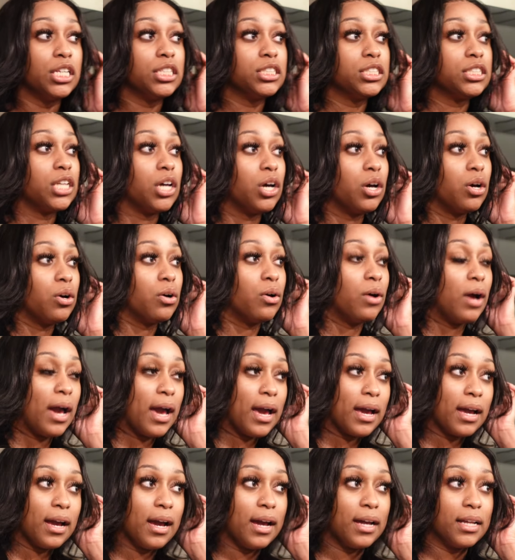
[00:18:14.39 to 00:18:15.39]
So
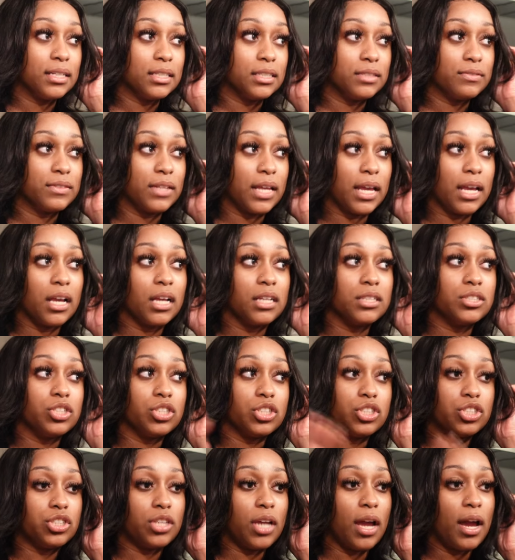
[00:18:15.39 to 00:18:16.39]
I kind of like
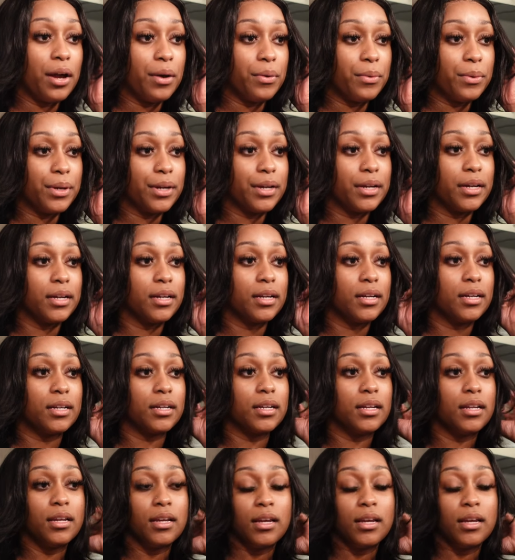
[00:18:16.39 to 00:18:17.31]
just showered,